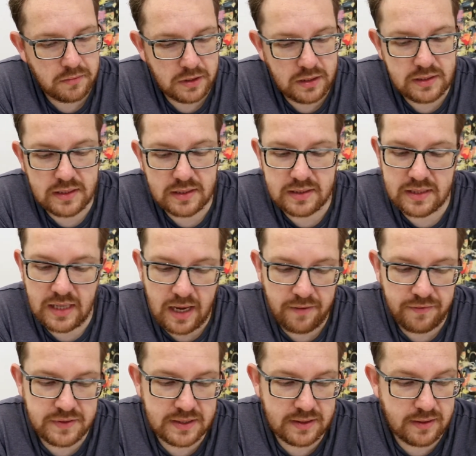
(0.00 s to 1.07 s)
it's a
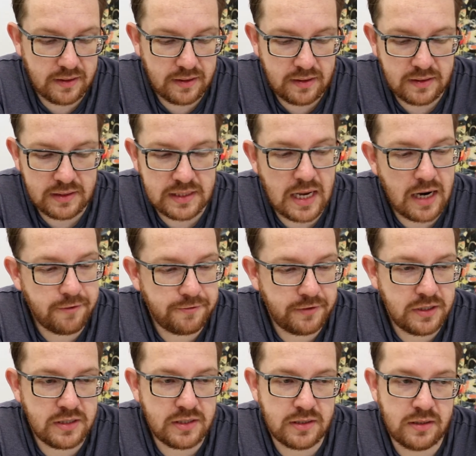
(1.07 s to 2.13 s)
safe
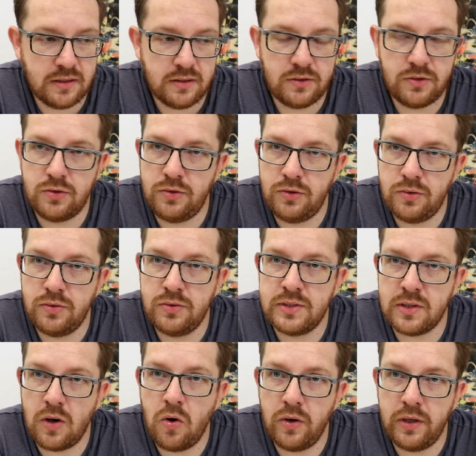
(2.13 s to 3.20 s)
surface to use
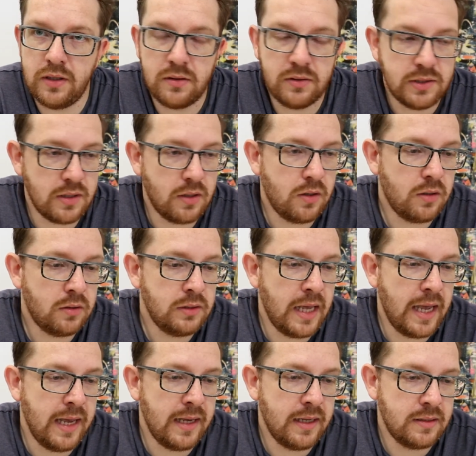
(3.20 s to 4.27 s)
oils on,
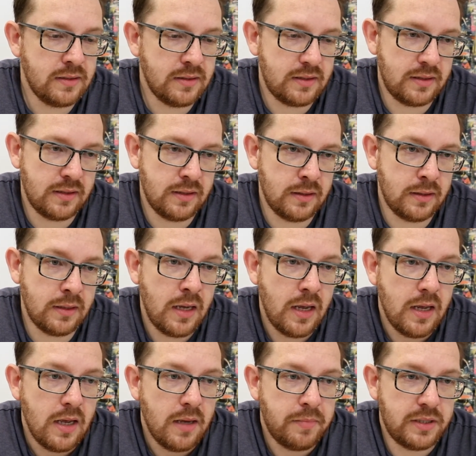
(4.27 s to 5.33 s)
and
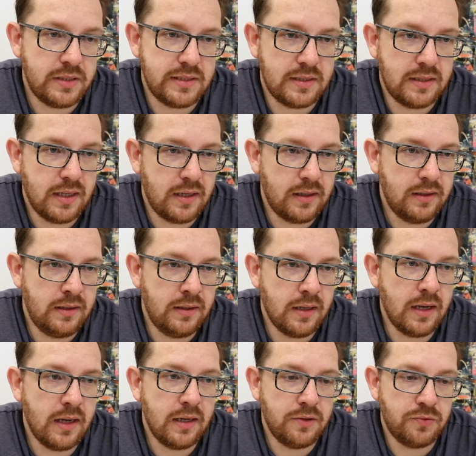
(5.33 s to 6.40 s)
personally
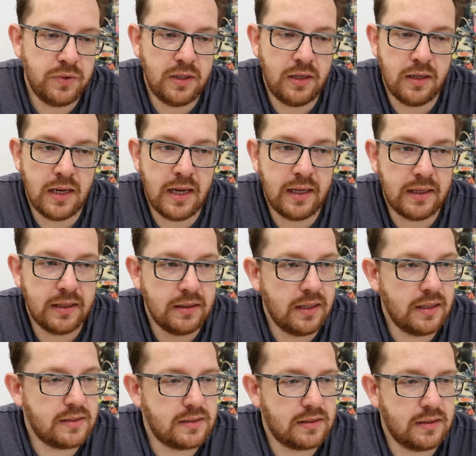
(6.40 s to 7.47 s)
I really like it.
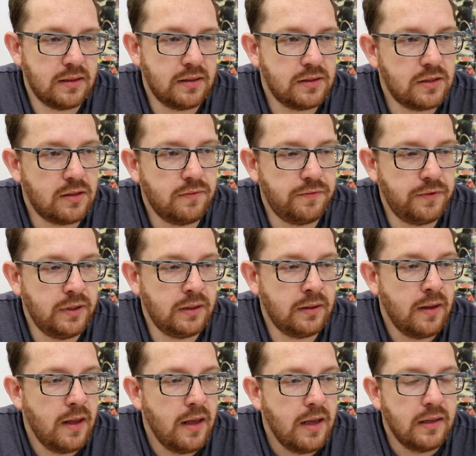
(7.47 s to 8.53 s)
That's something
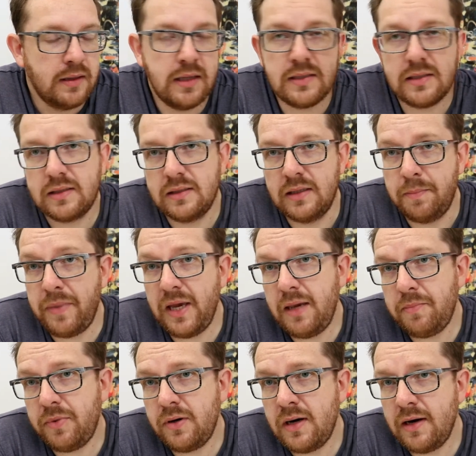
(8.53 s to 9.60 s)
that's the
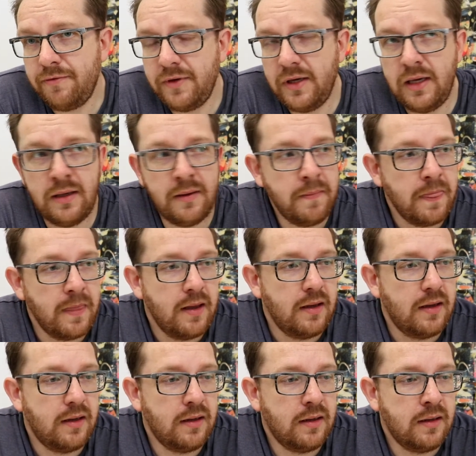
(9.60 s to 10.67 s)
paper. I think
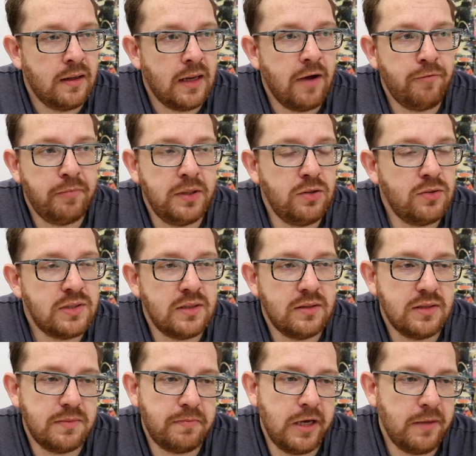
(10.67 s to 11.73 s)
I've been using
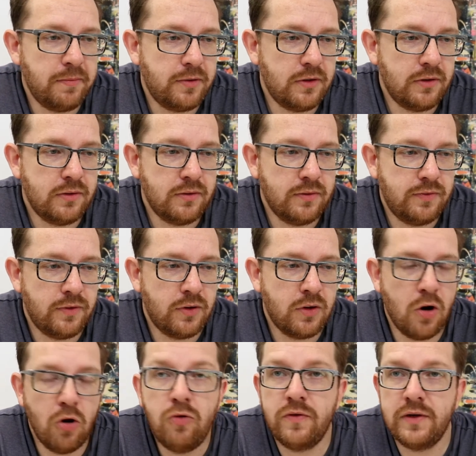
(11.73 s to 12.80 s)
this paper for
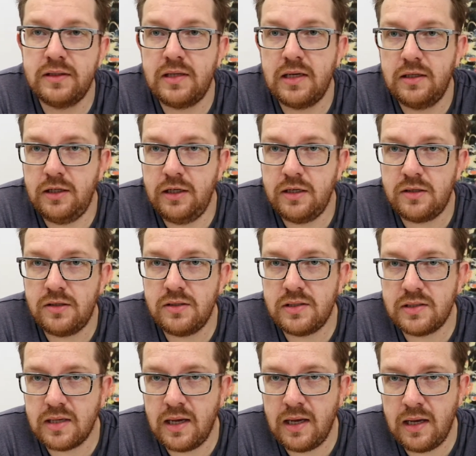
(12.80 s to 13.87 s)
over 10
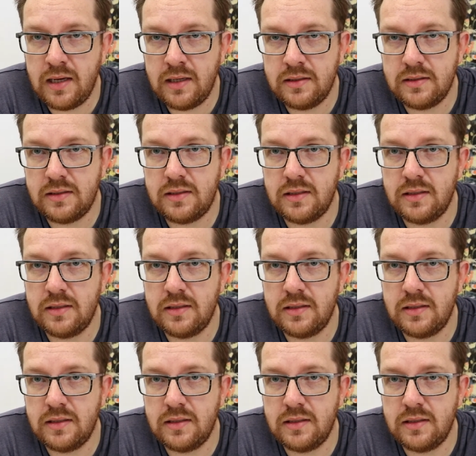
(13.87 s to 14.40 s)
years and